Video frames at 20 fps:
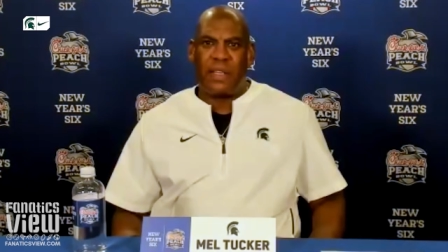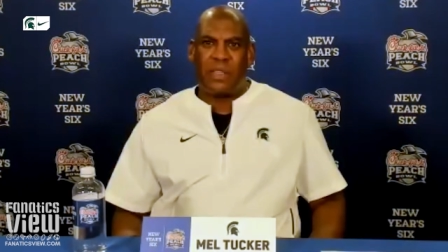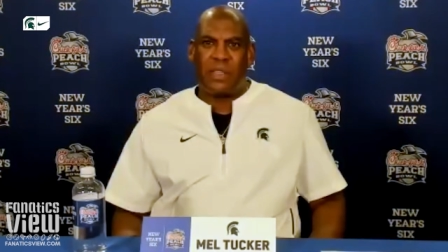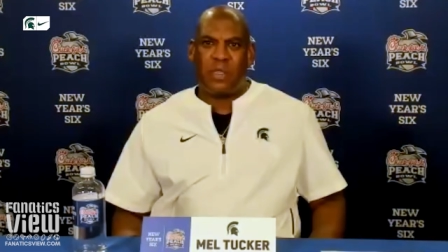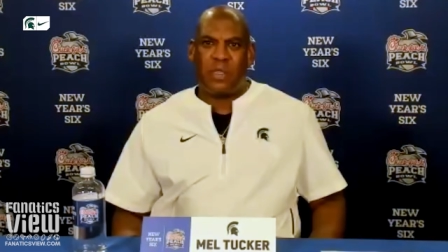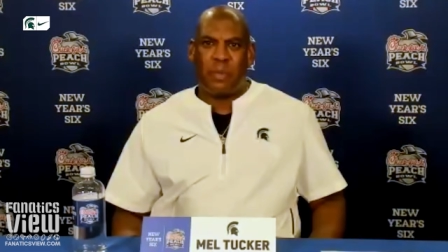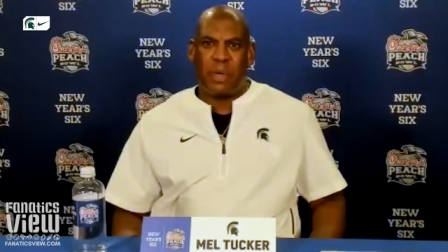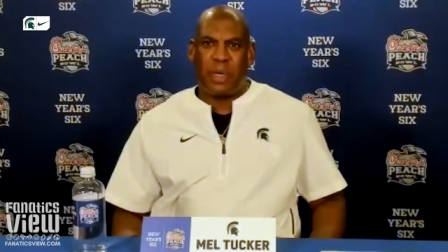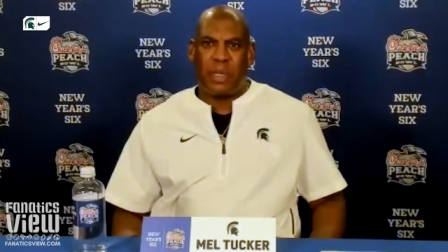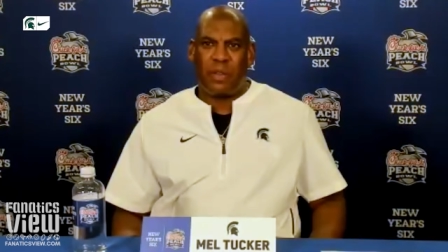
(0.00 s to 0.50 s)

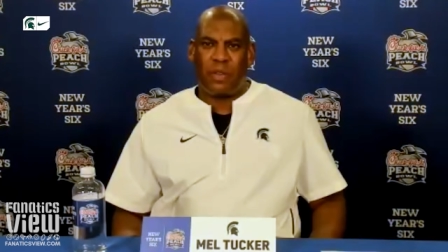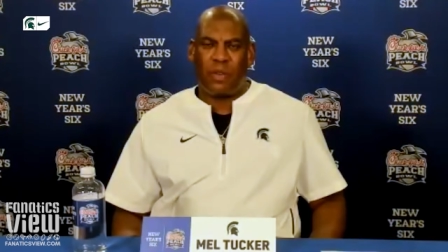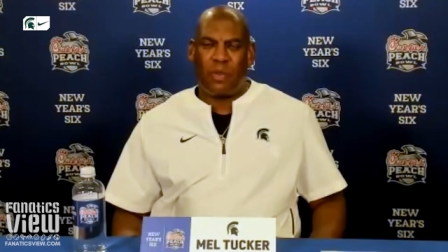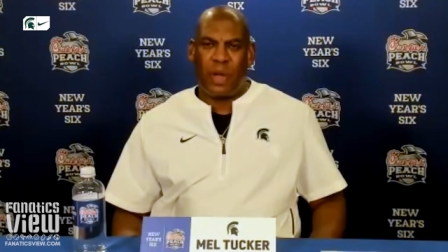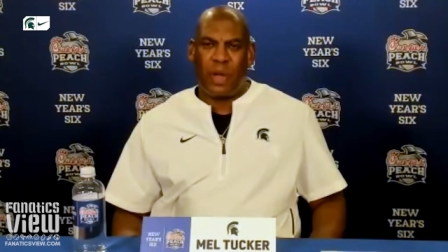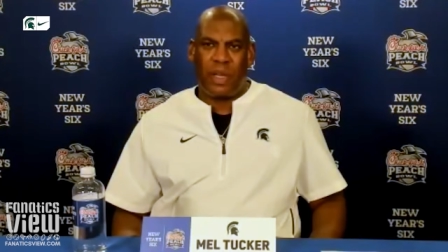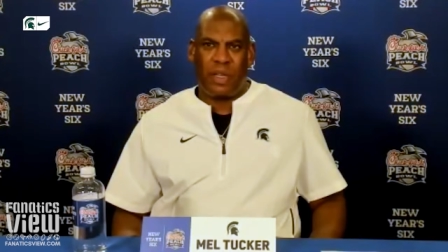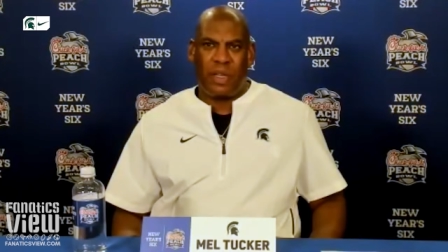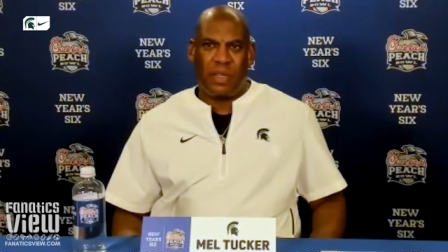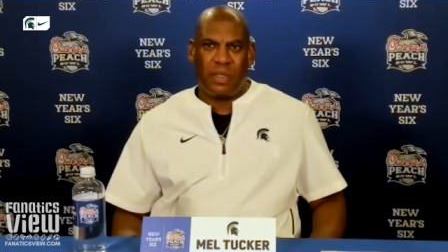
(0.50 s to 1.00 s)
have been
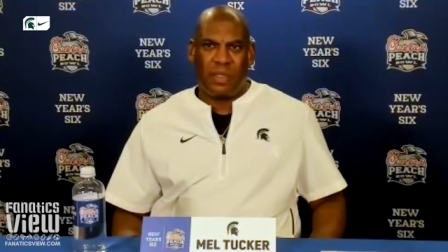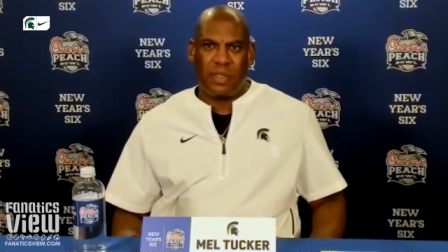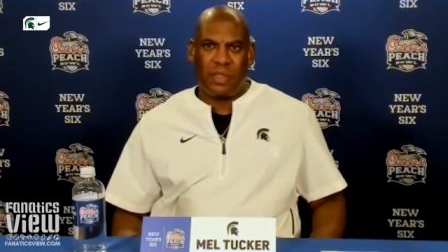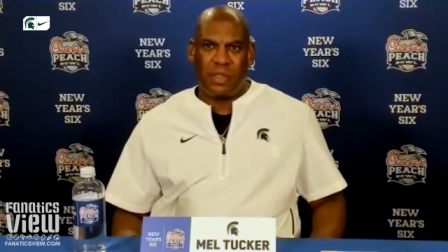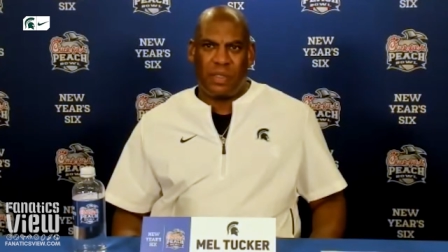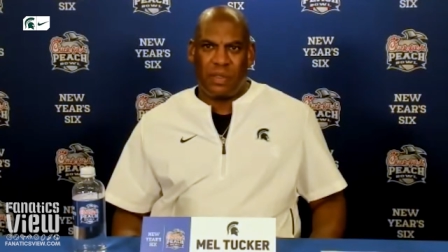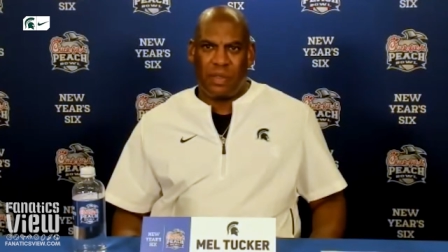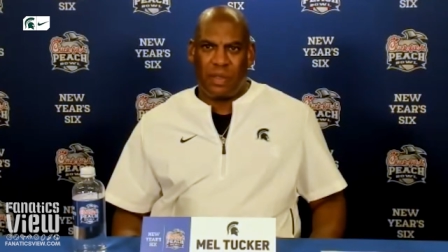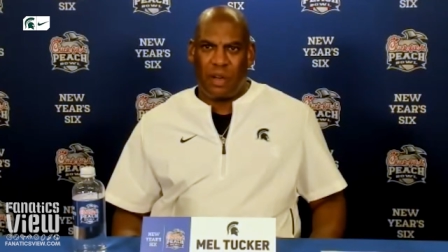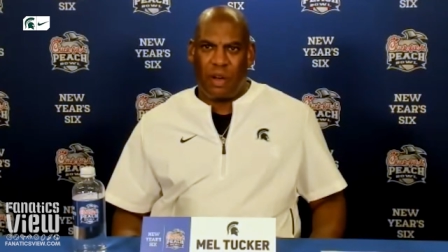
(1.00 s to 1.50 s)
great
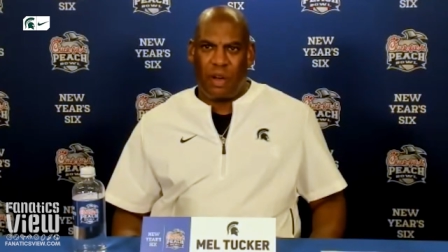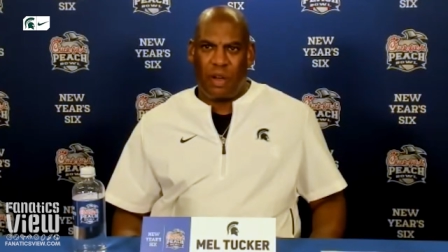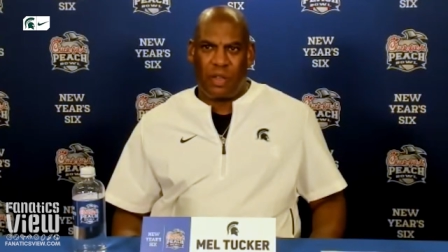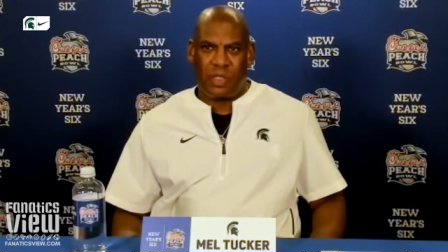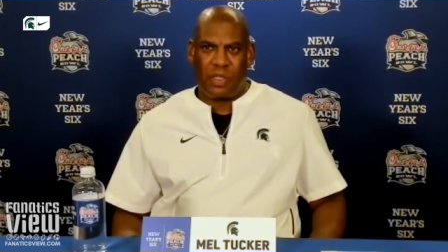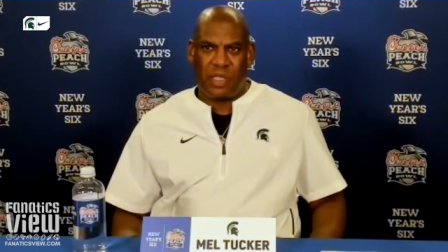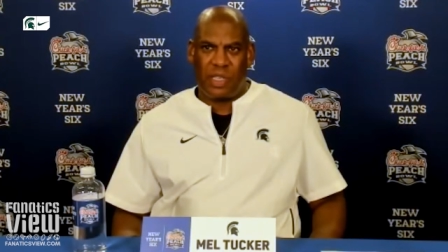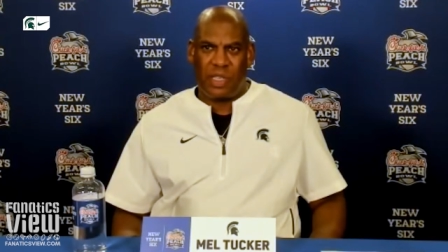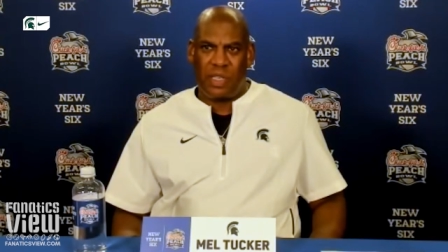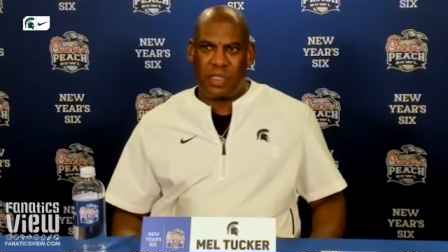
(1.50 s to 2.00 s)
all
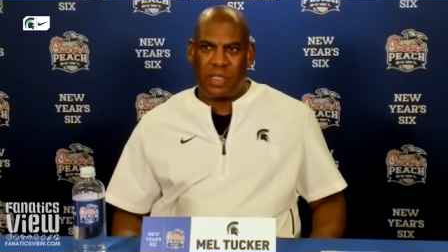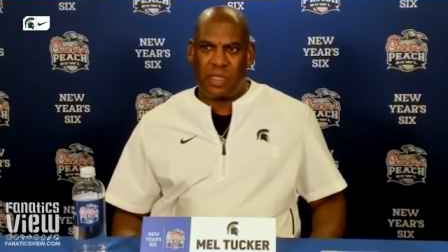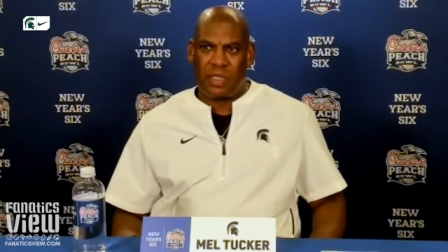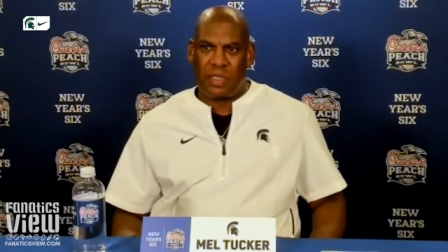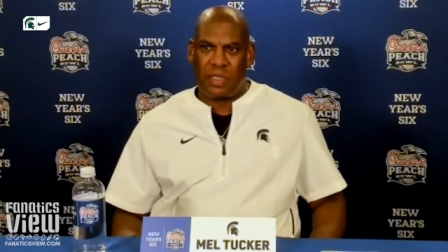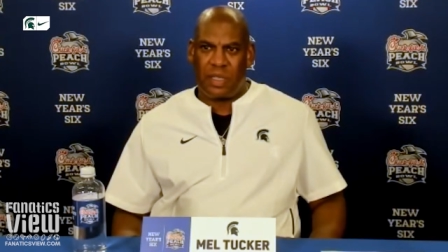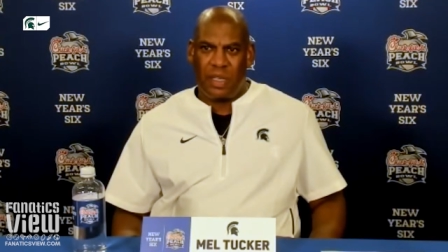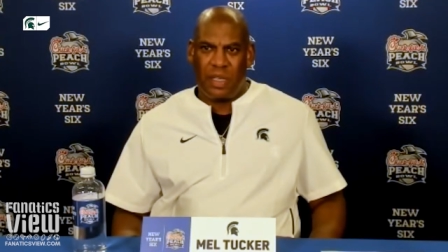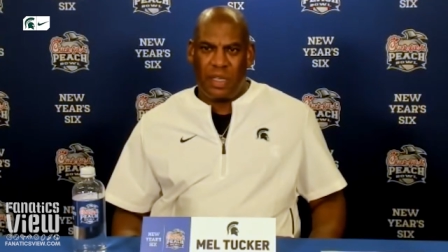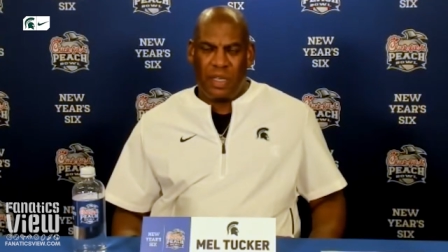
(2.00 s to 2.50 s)

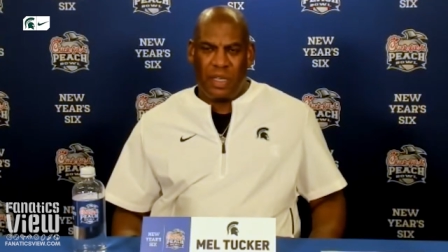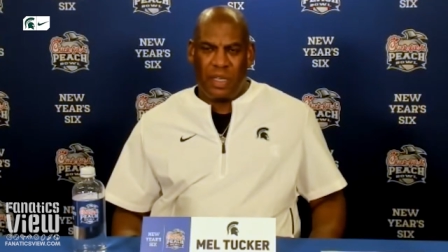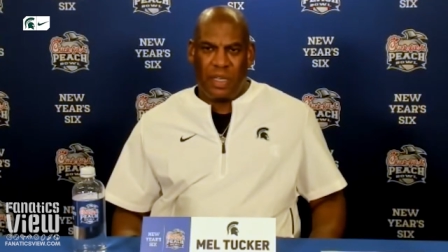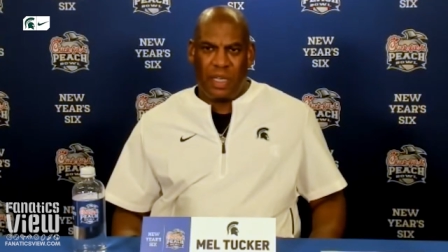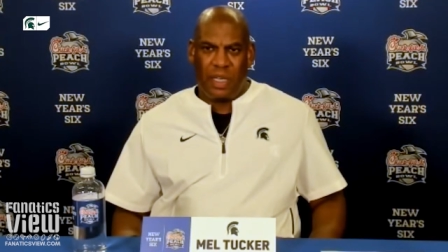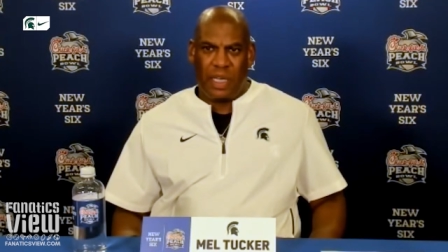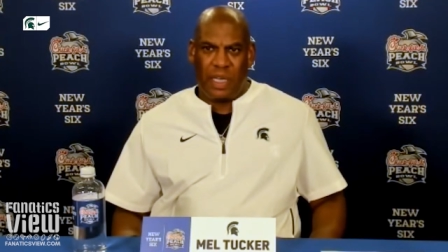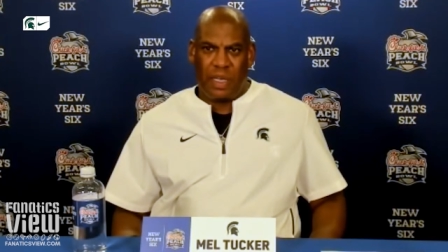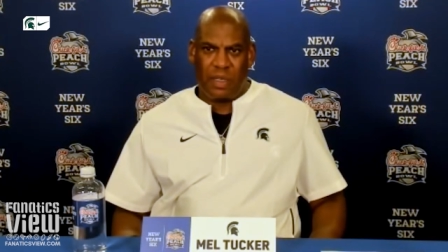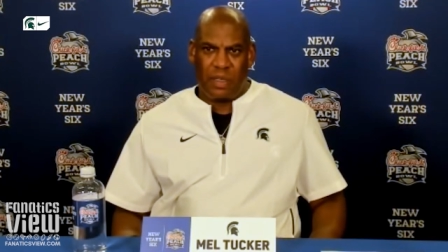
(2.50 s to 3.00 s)
season
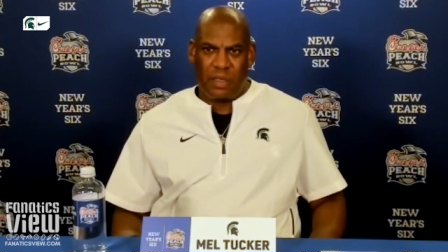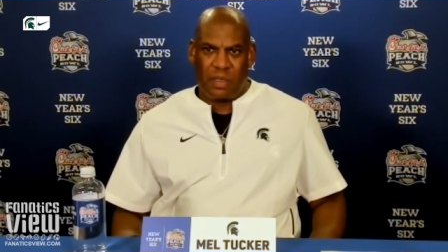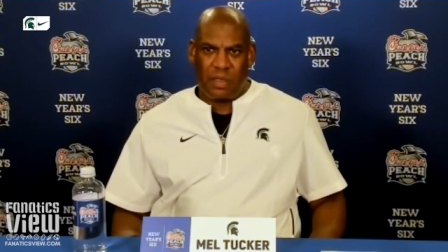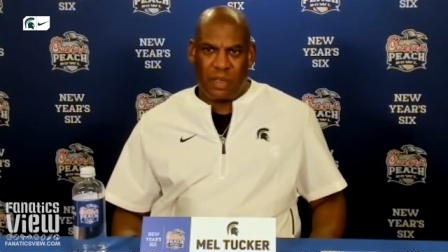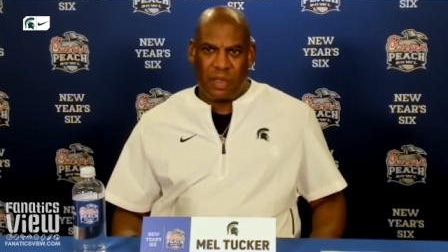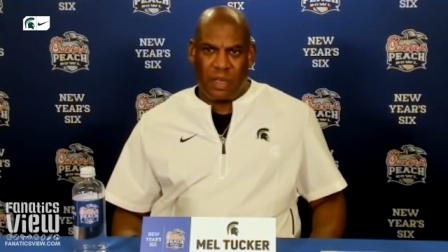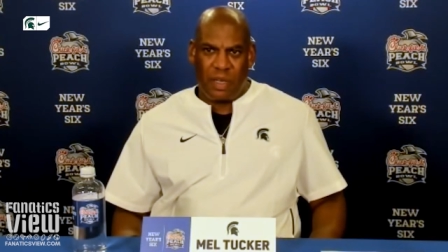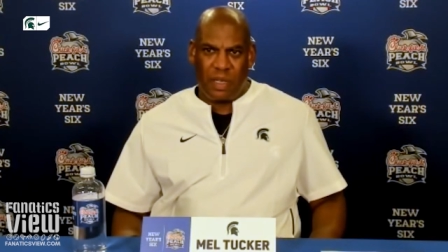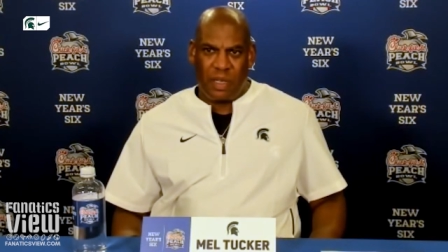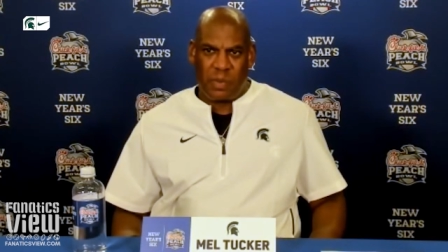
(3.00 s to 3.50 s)
and
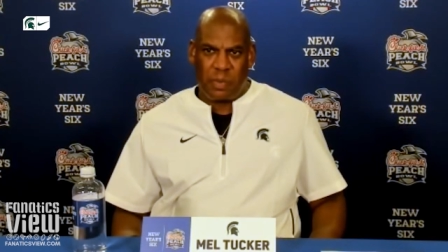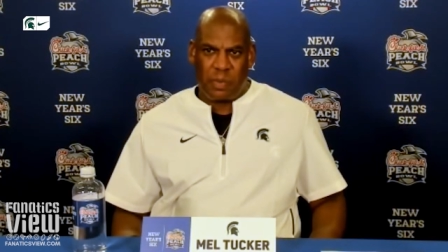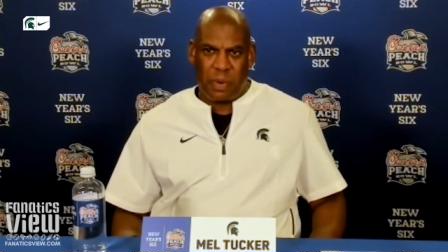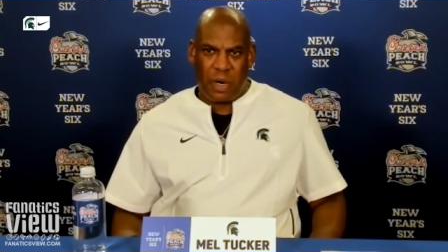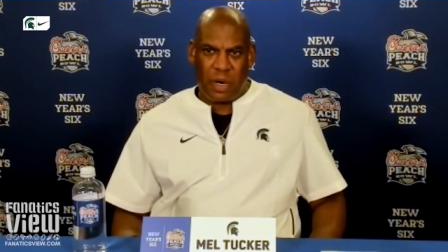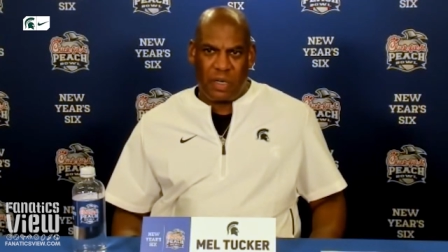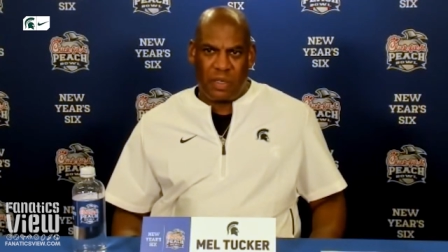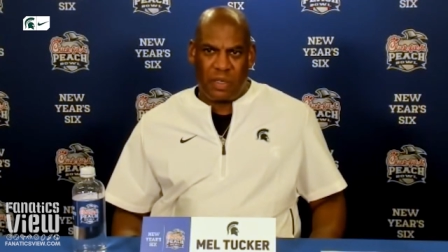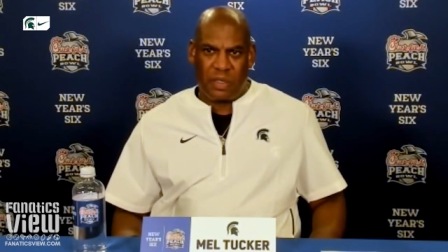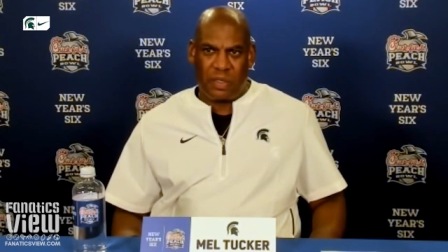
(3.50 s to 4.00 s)
uh,
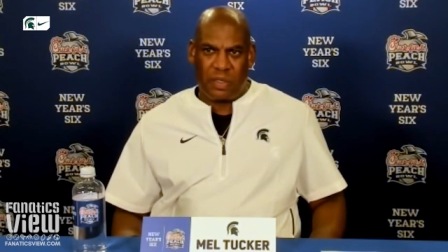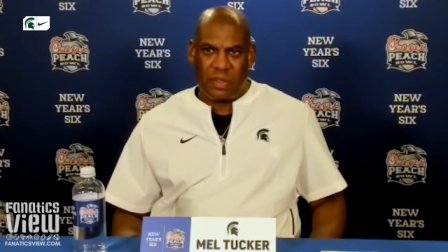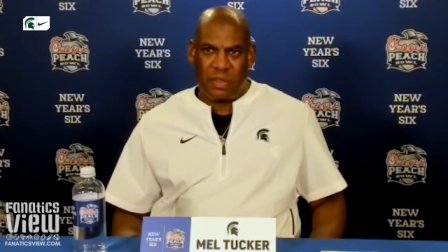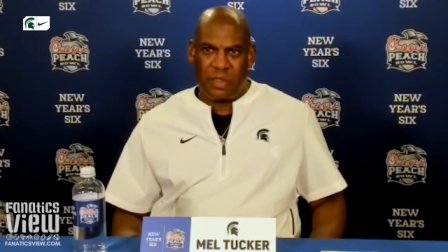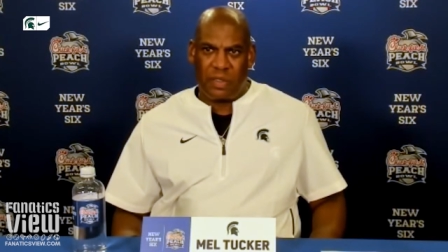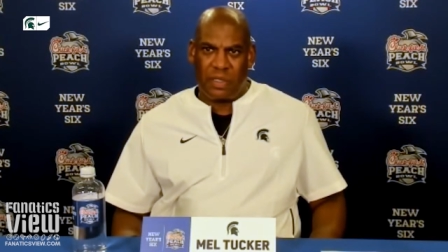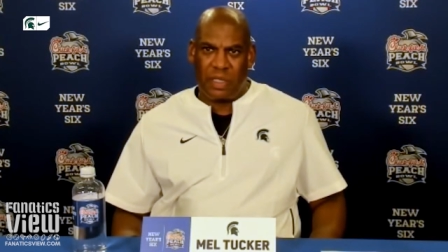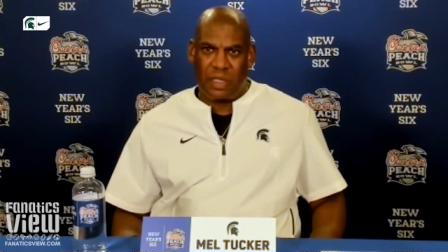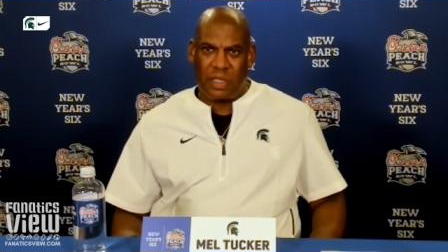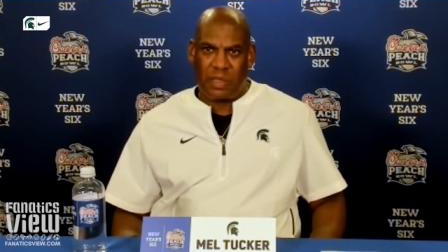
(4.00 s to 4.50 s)
Spartan
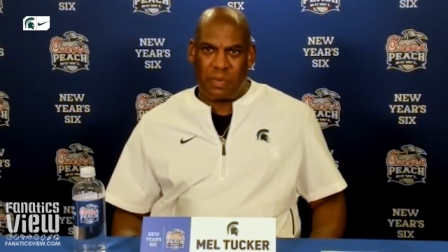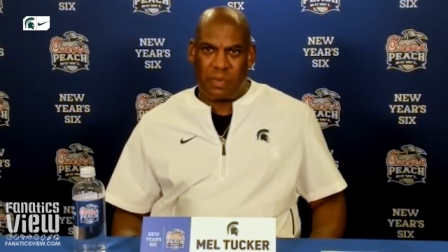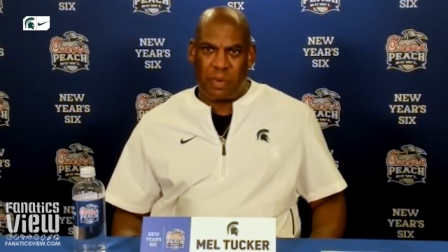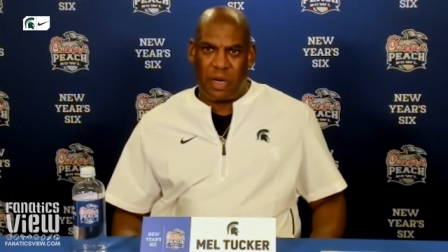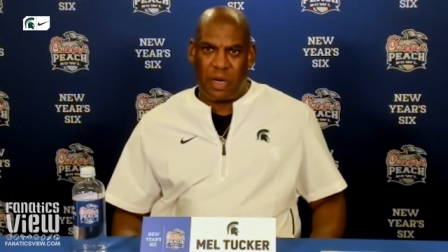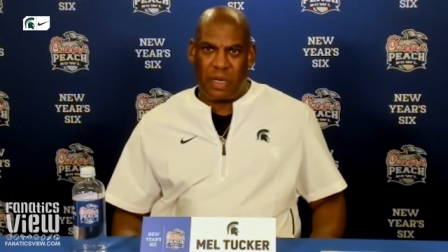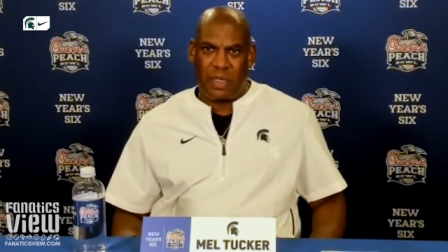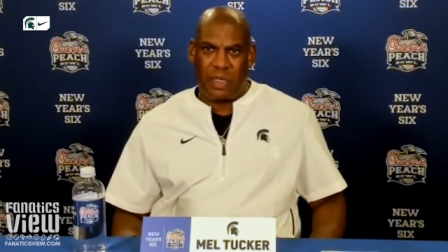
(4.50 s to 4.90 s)
uh, Spartan